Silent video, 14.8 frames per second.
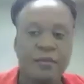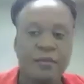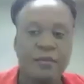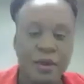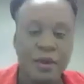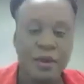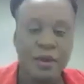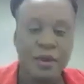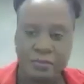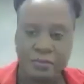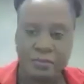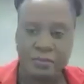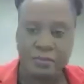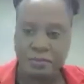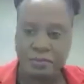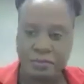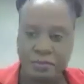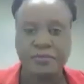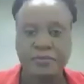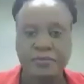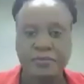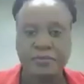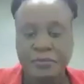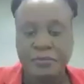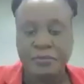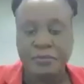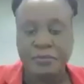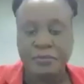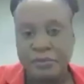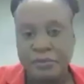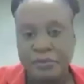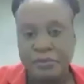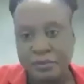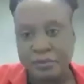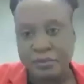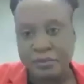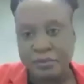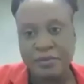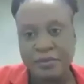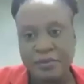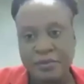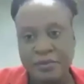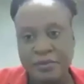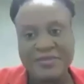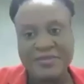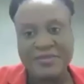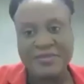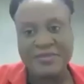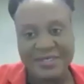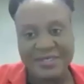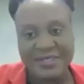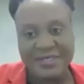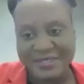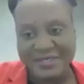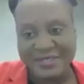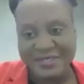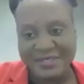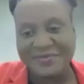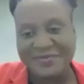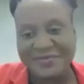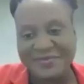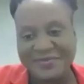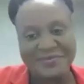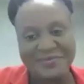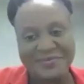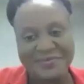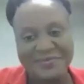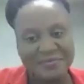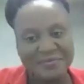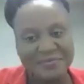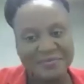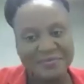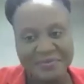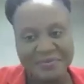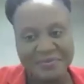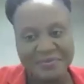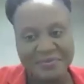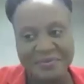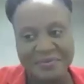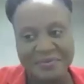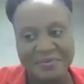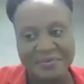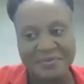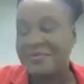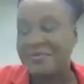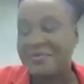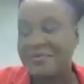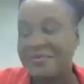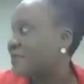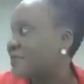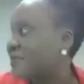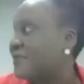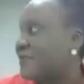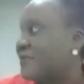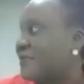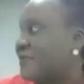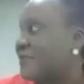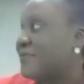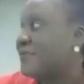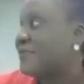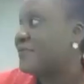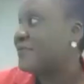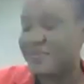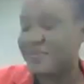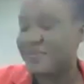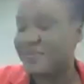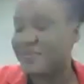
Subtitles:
The person shown says nothing.